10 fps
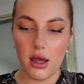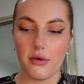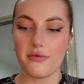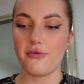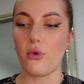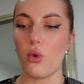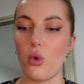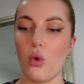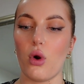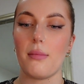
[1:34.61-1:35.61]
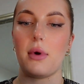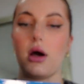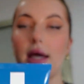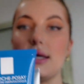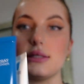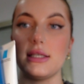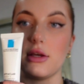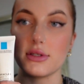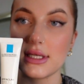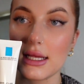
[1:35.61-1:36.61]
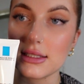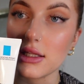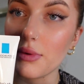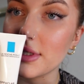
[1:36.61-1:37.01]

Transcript: for my Secret Santa that